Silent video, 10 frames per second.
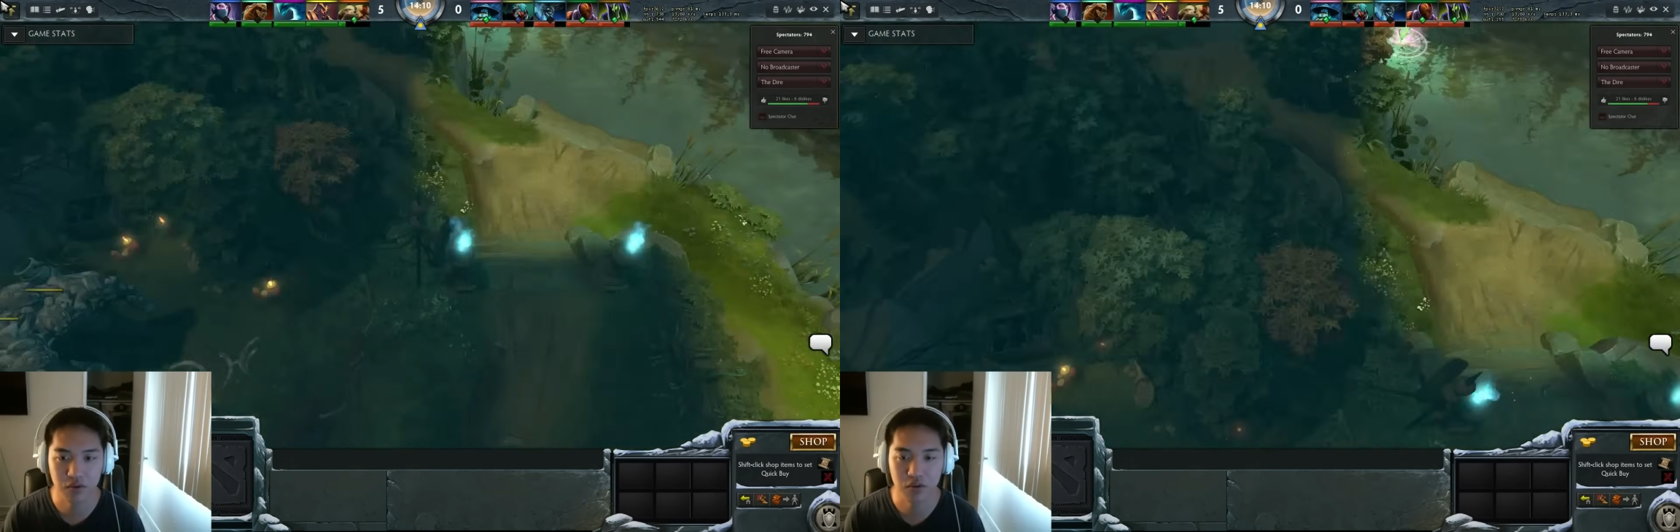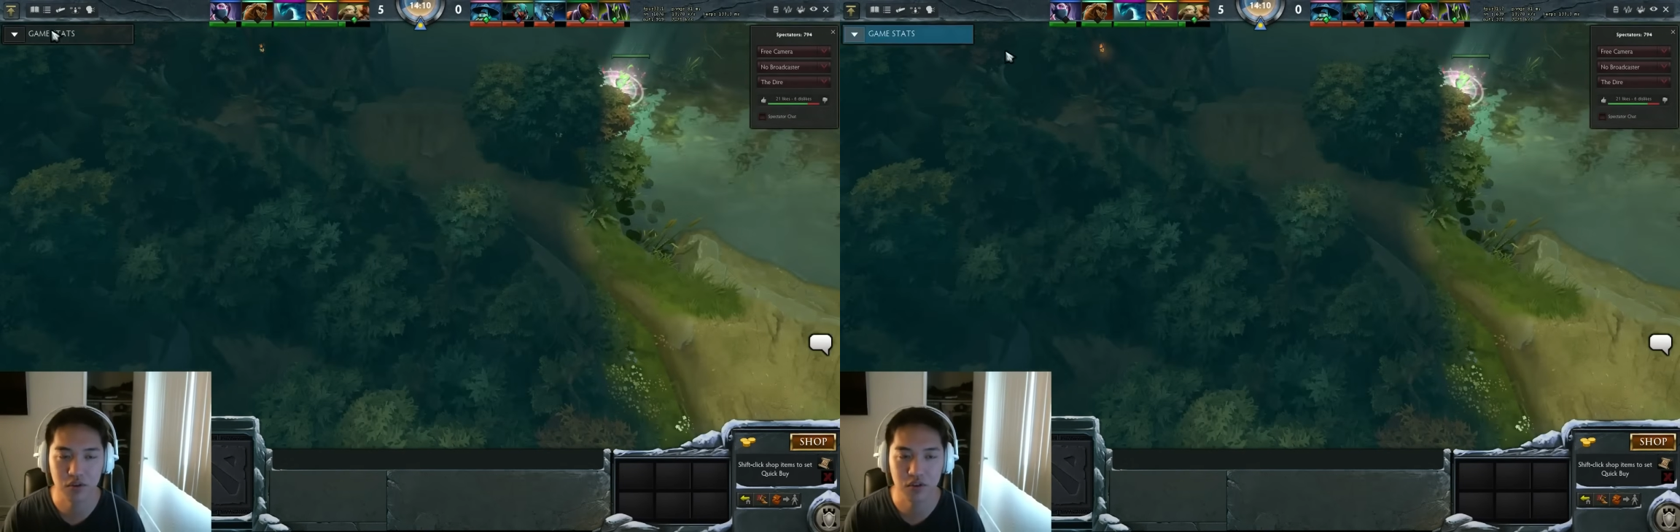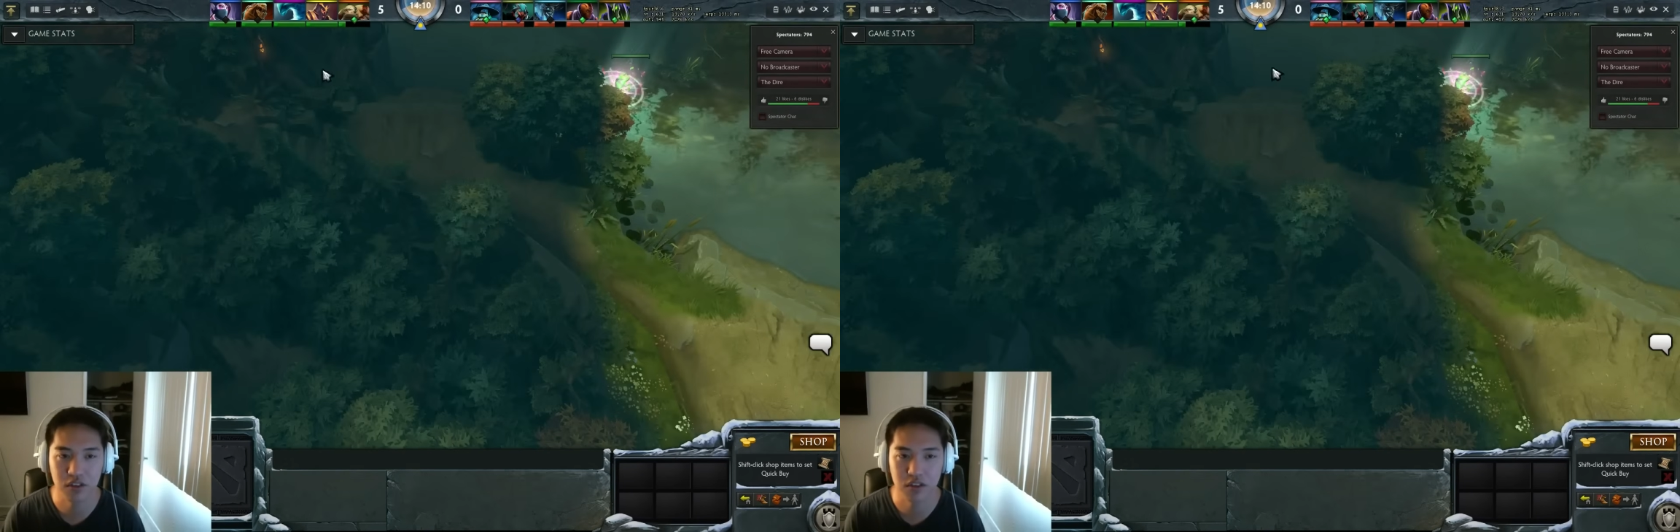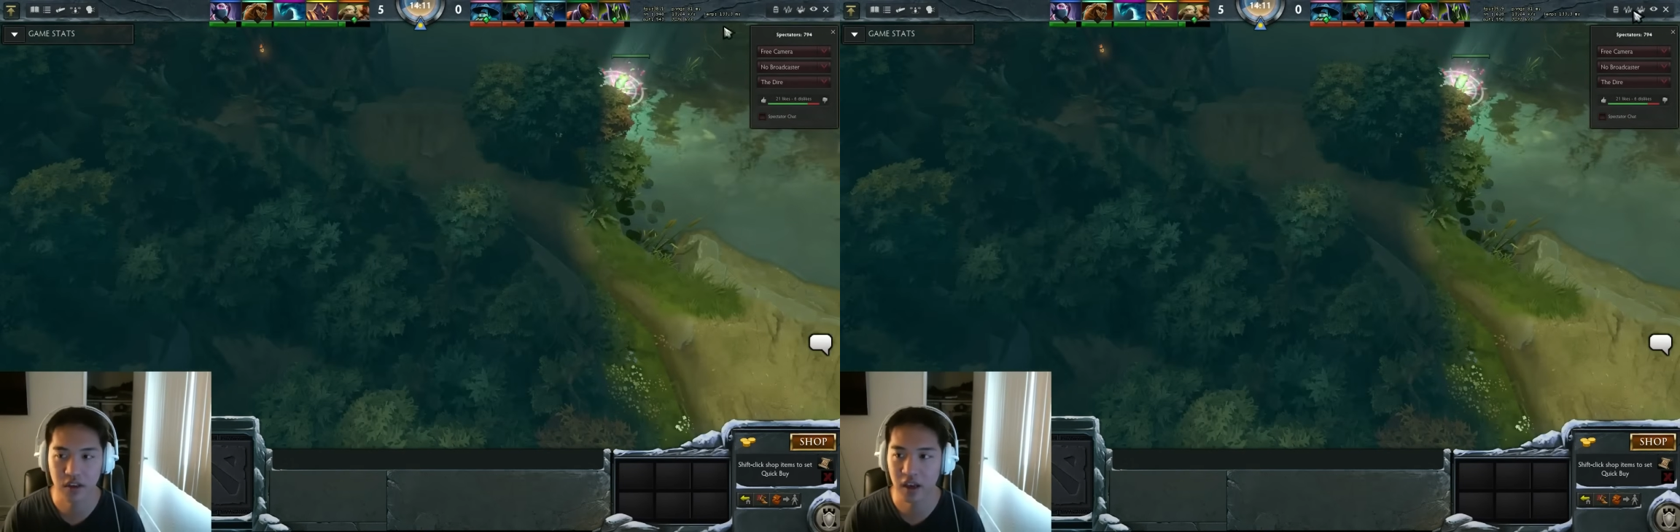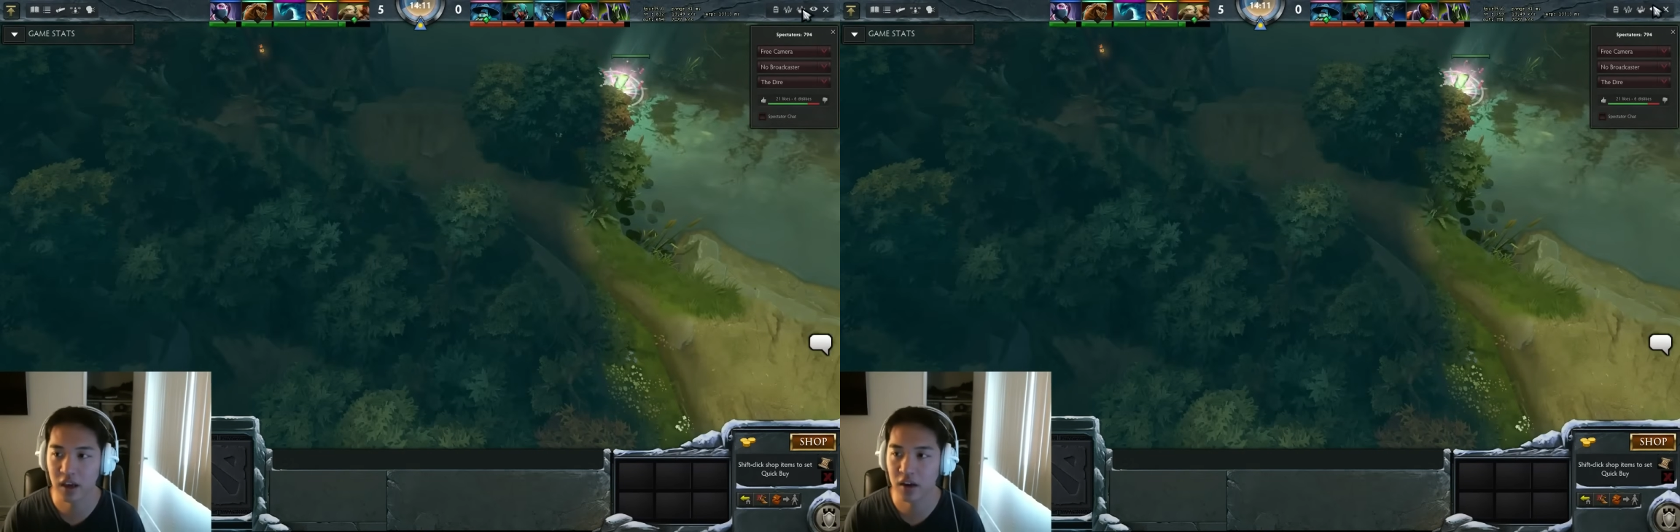use this,
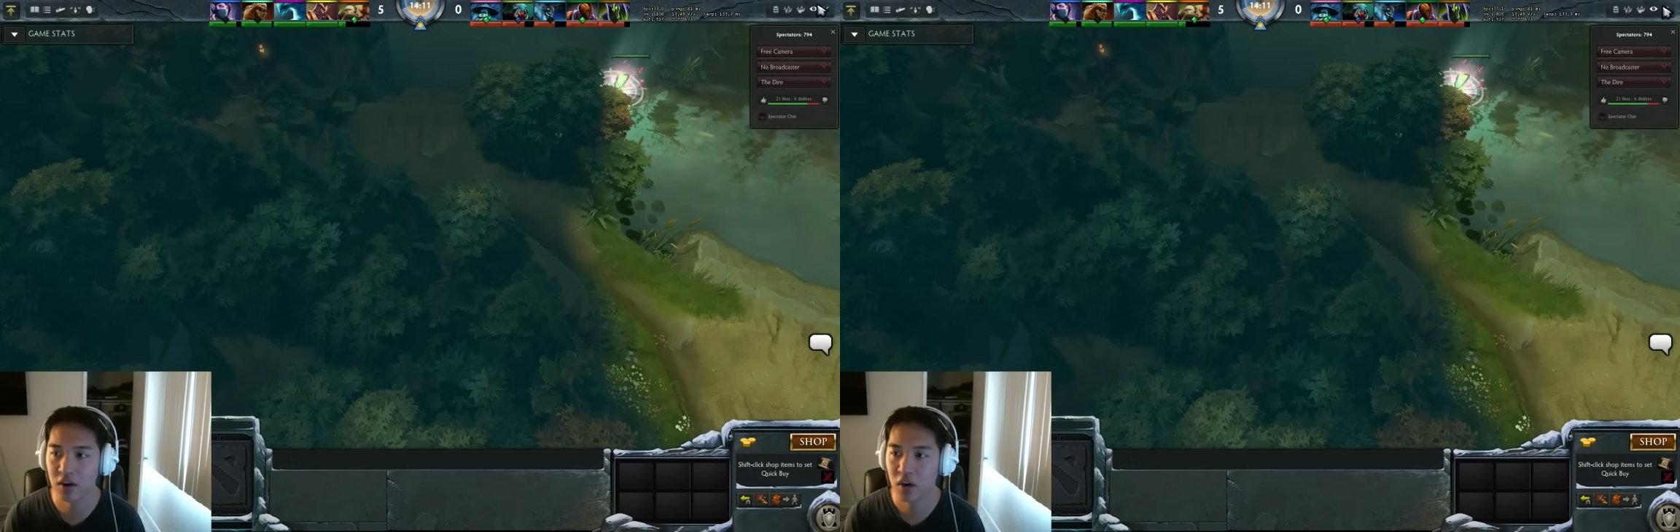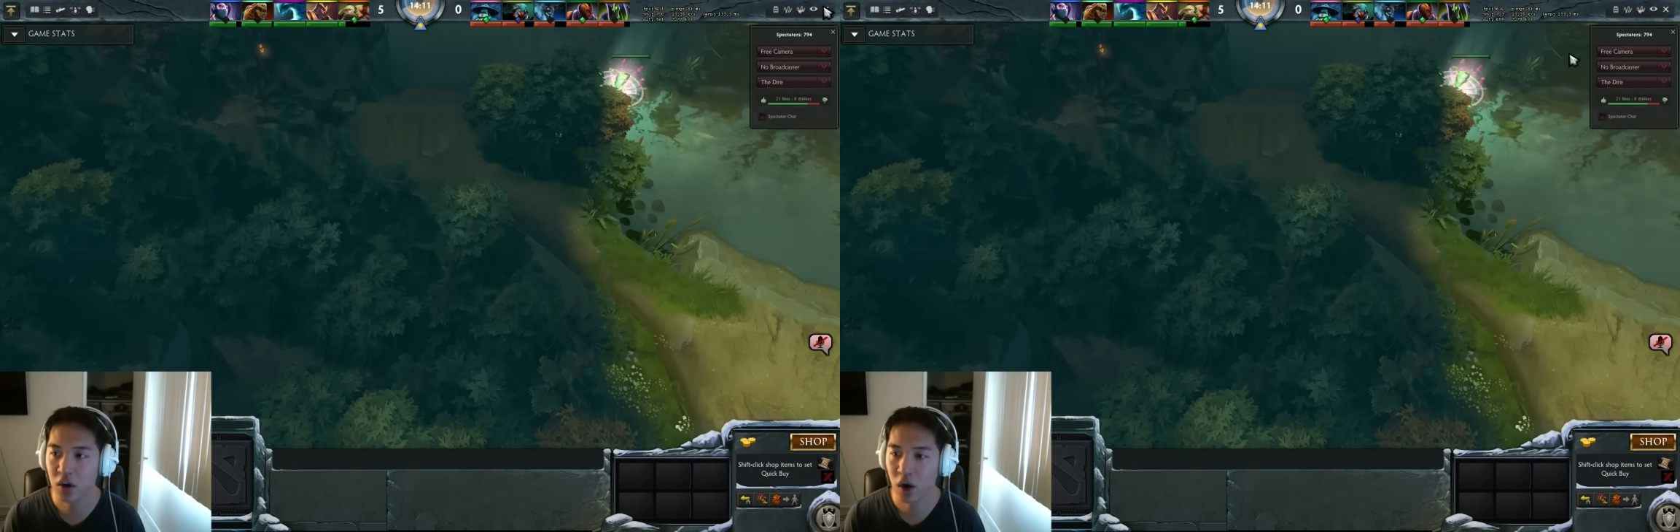and